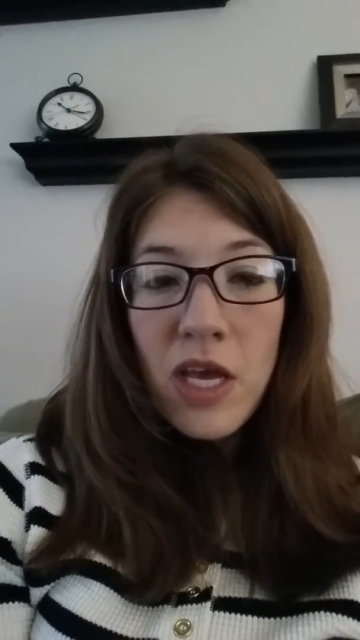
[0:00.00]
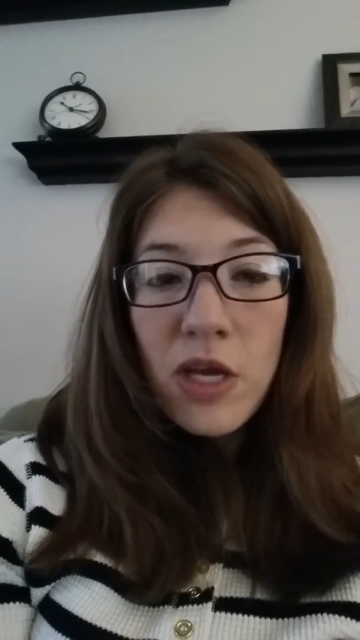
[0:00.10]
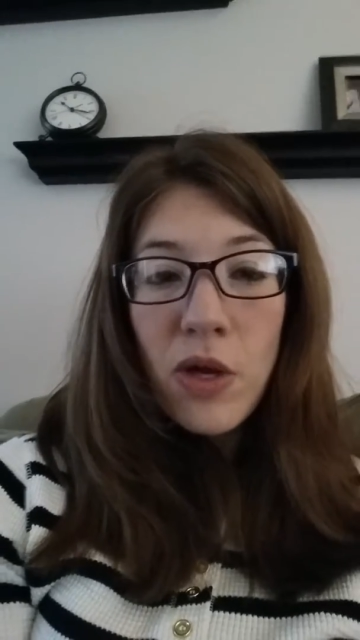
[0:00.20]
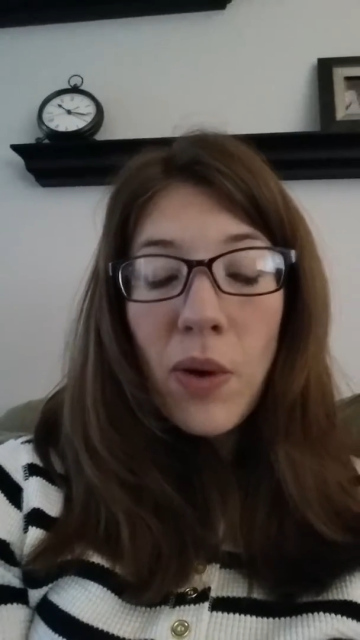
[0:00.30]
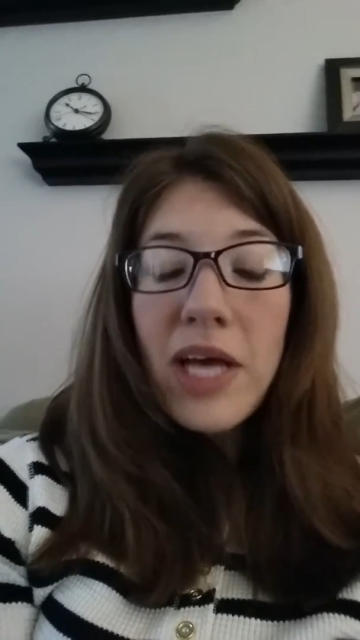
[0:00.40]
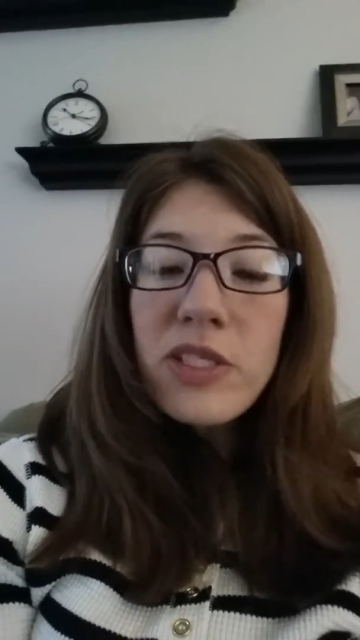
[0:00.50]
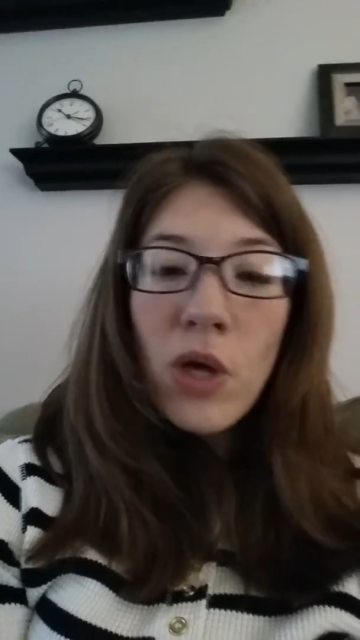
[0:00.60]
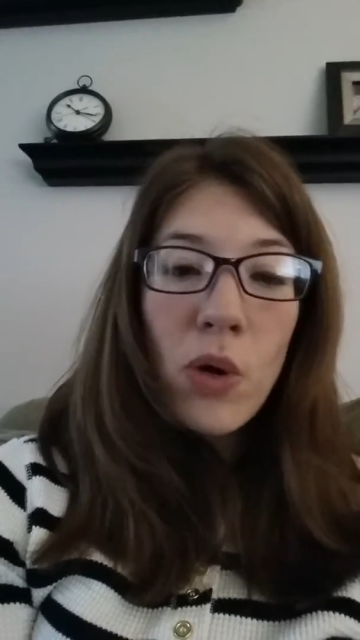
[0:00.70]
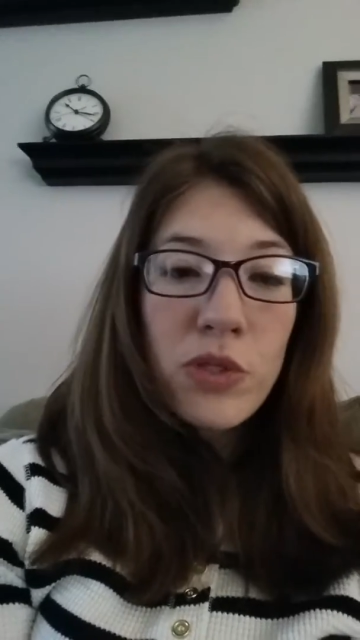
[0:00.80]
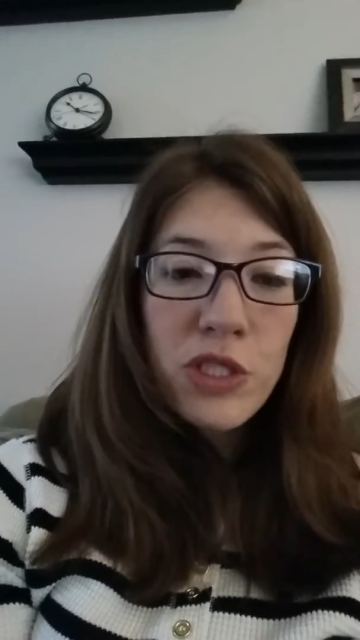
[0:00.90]
You know, as
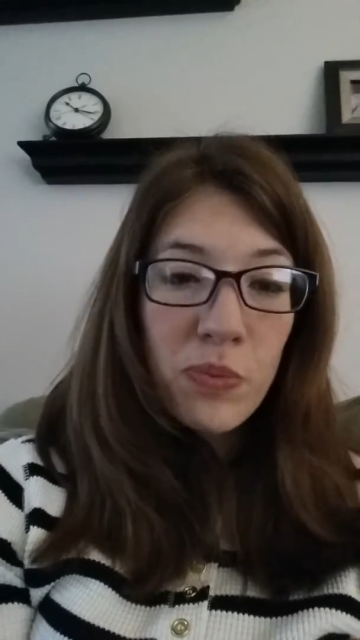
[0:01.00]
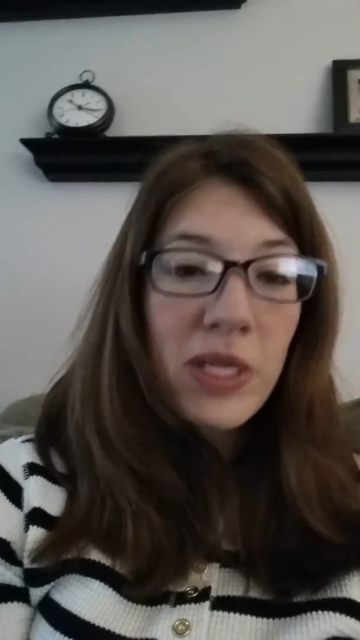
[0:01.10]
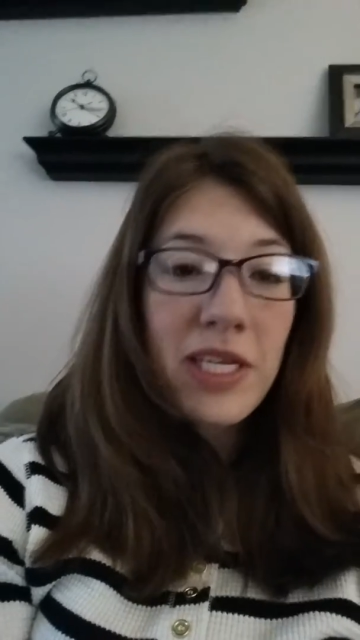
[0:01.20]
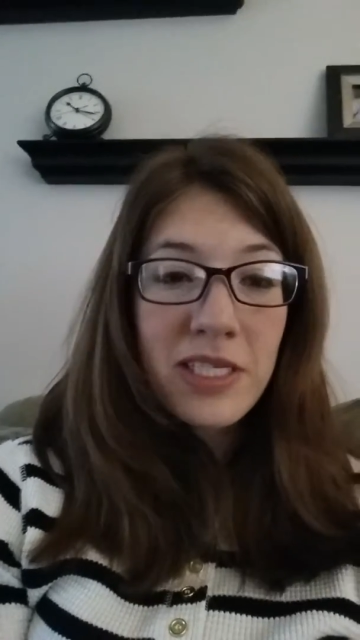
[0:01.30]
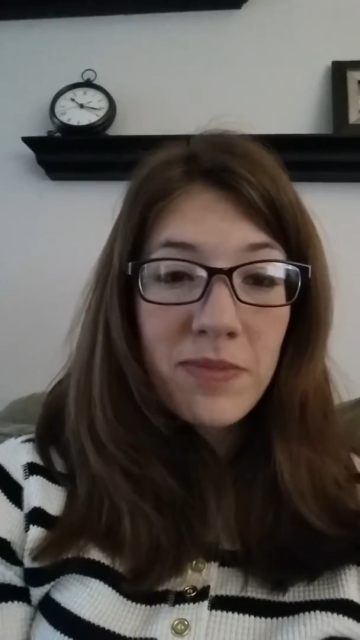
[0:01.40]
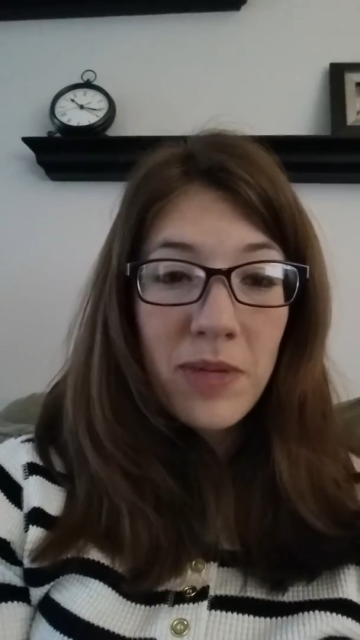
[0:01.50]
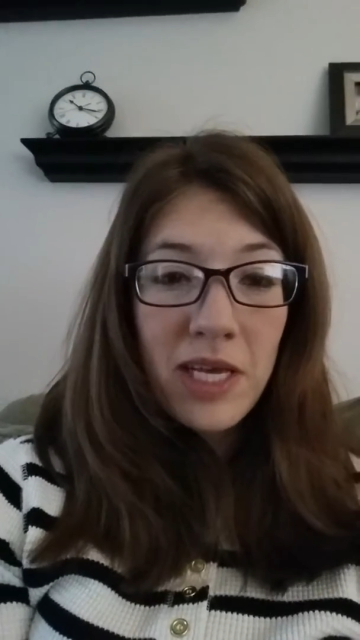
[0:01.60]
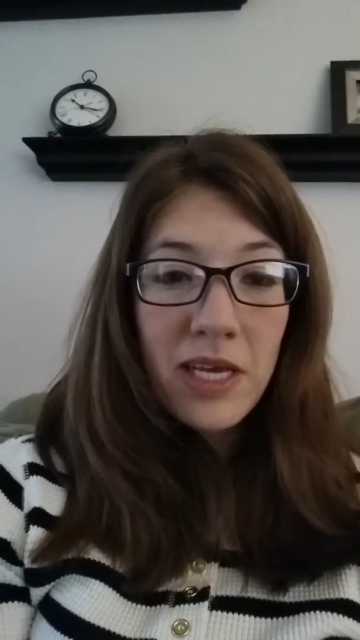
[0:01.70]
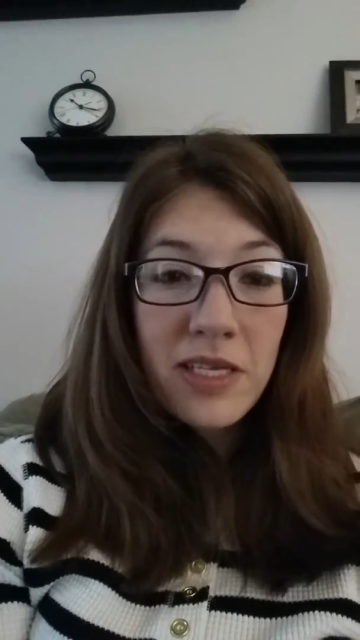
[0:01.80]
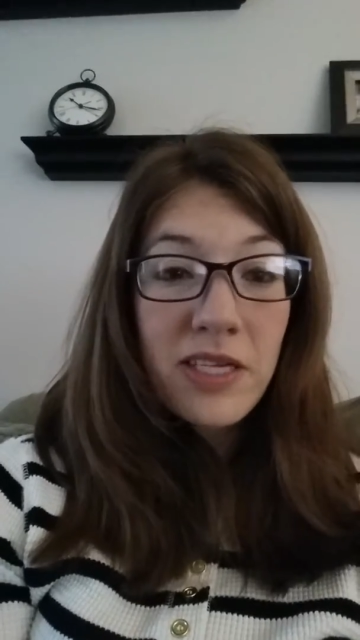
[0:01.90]
coaches, we need to
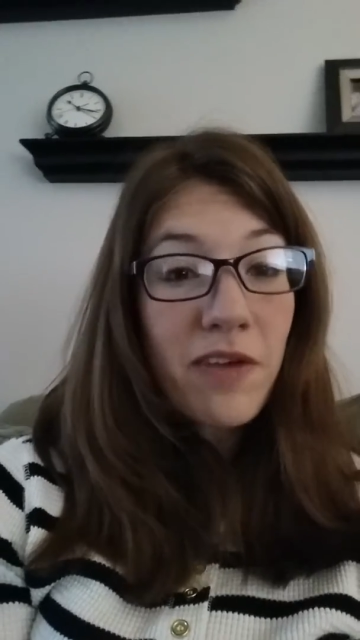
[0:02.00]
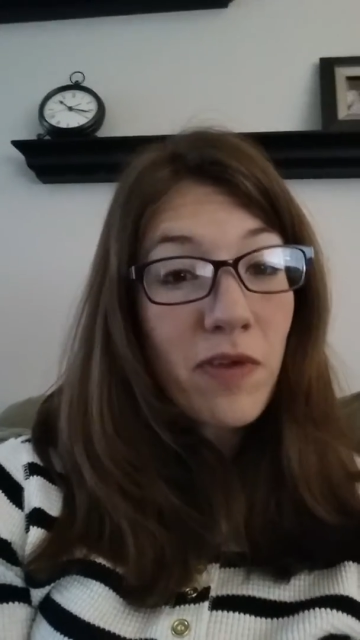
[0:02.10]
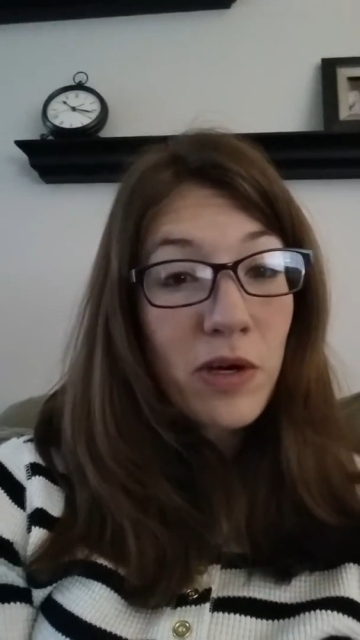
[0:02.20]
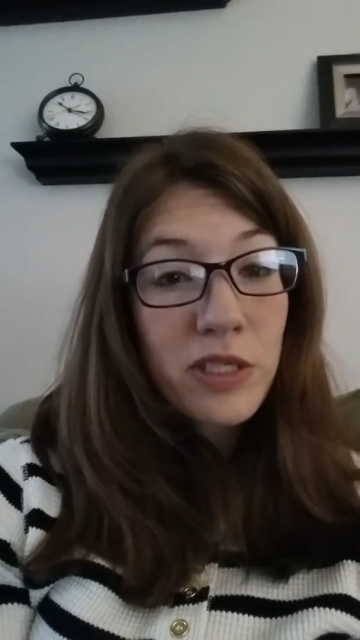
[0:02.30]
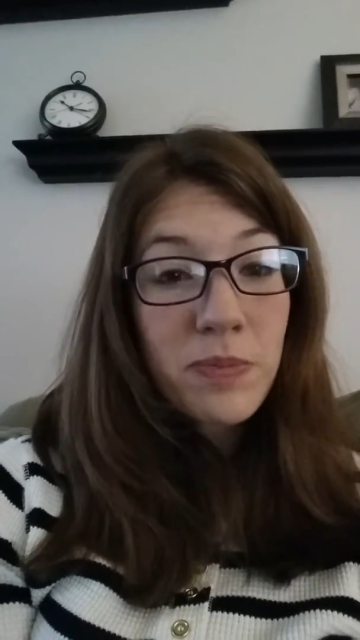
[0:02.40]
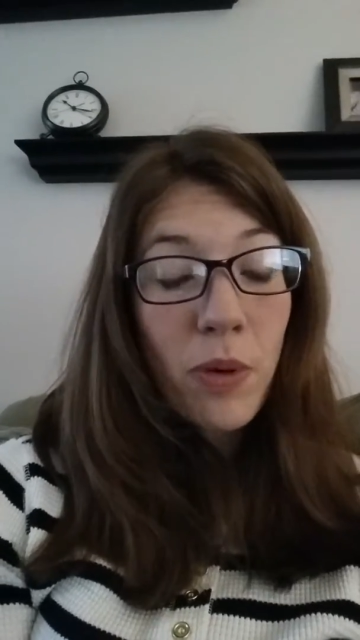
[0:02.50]
be diverse,